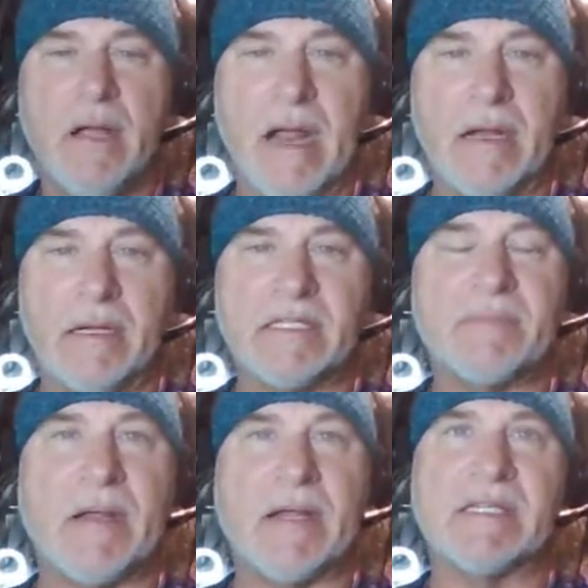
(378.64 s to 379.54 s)
And it
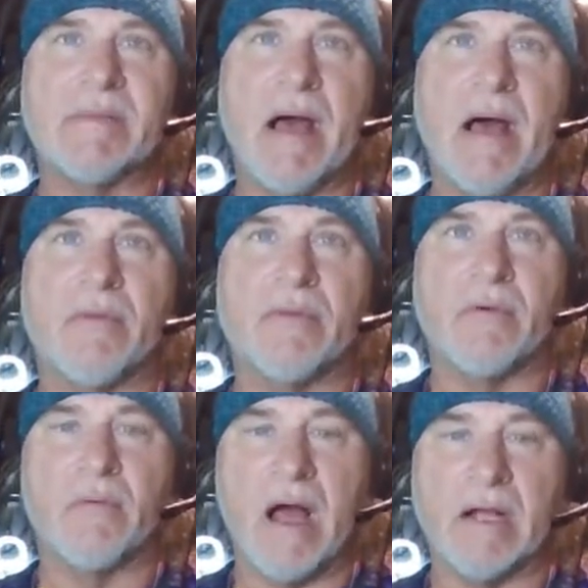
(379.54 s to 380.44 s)
speaks about the
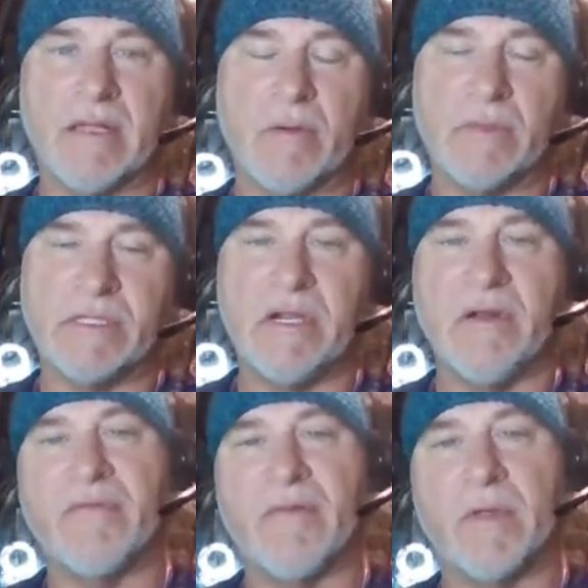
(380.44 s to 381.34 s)
rock that was
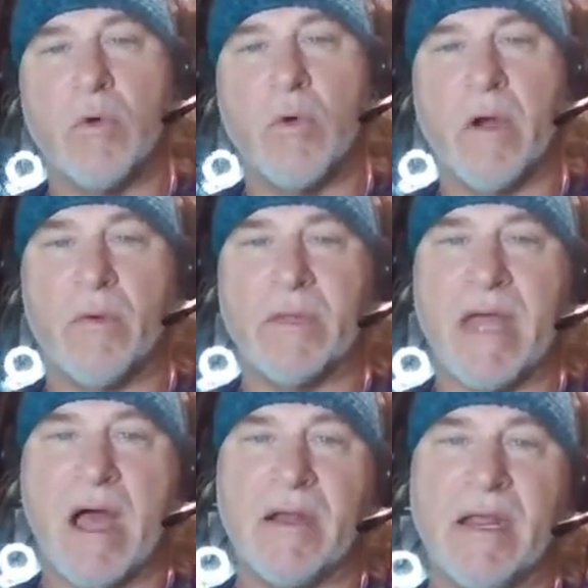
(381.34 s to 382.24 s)
hewn from the quarry
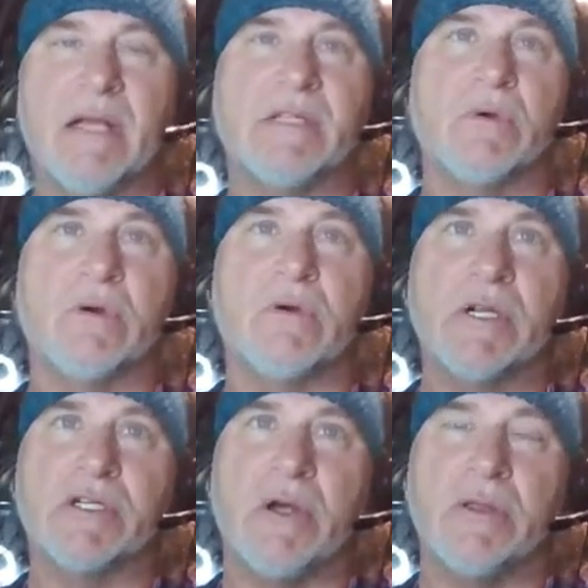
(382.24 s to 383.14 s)
without hands will
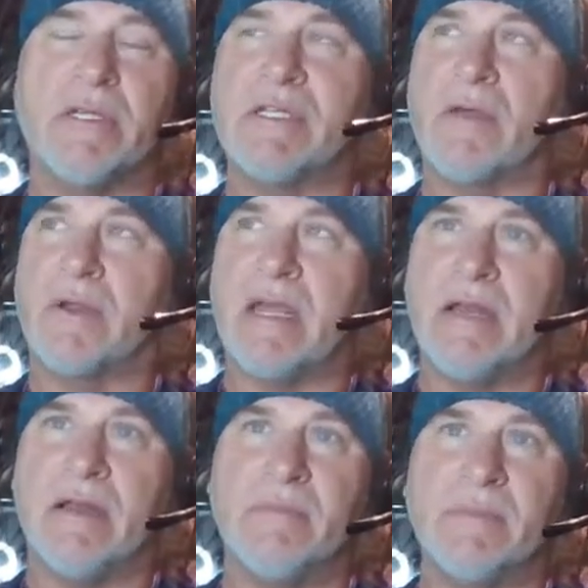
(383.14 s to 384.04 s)
crush all these other
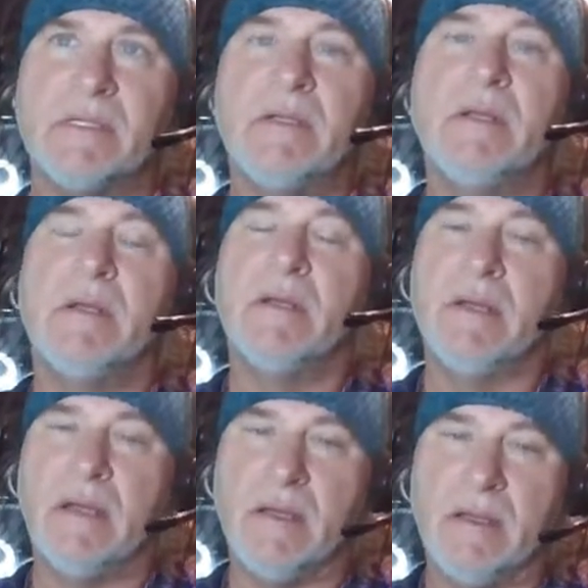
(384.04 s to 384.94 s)
kingdoms.
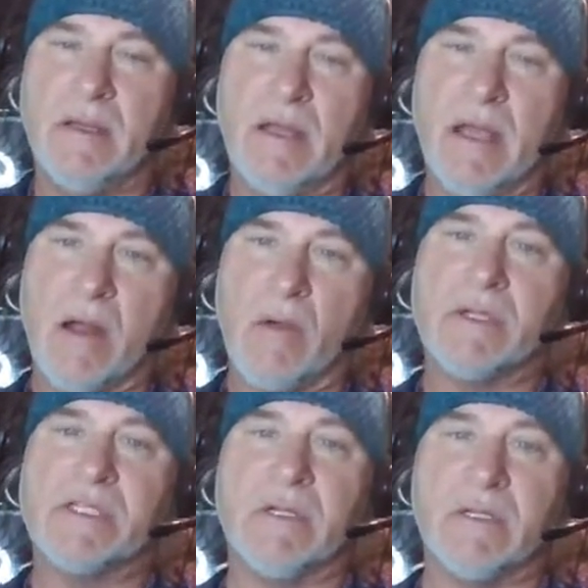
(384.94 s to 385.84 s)
And I
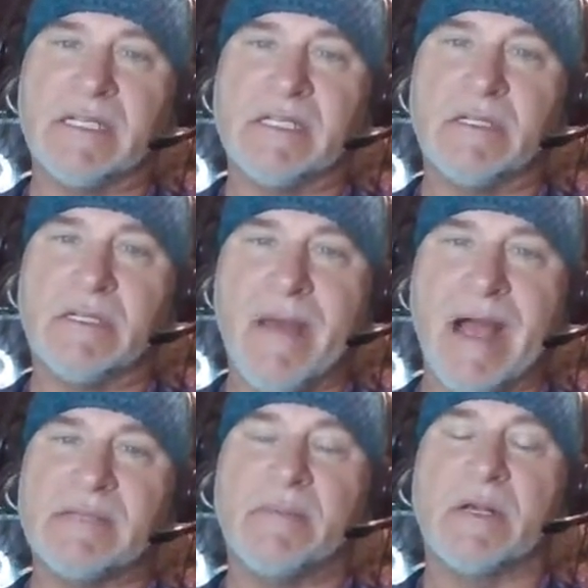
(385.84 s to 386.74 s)
want you to listen to
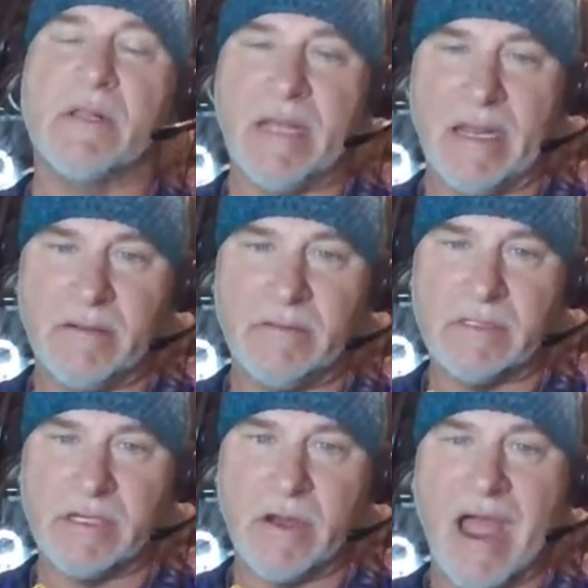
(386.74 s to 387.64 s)
Max McLean
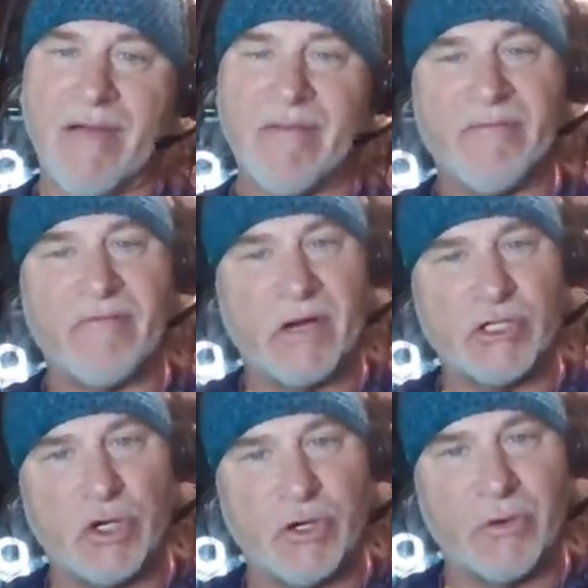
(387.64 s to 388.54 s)
so you have it
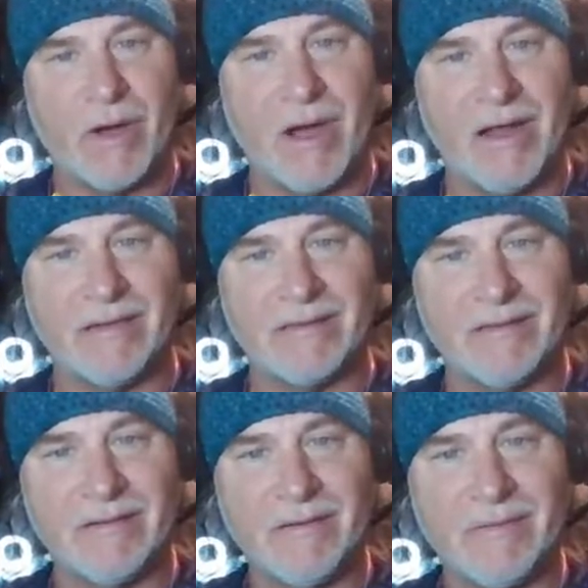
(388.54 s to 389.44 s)
fresh on your mind
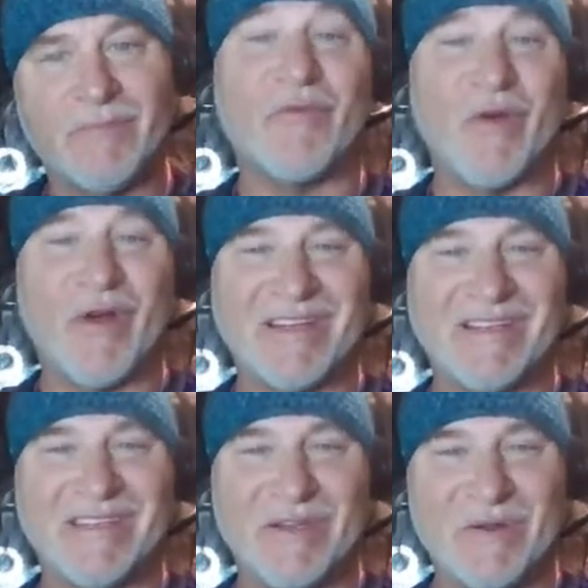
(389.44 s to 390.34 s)
before I
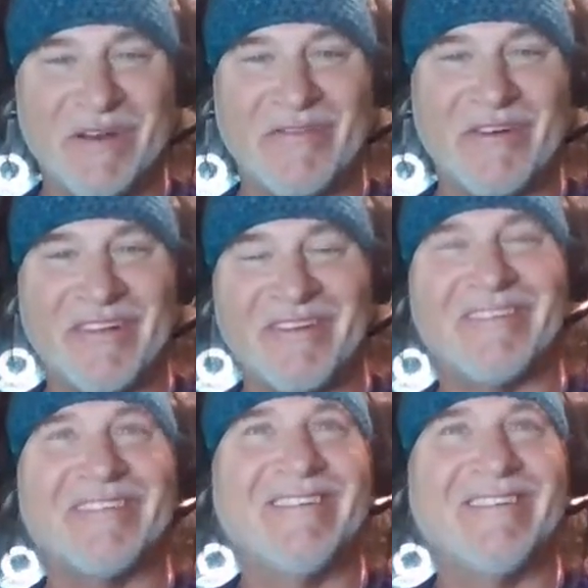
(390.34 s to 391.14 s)
continue any further.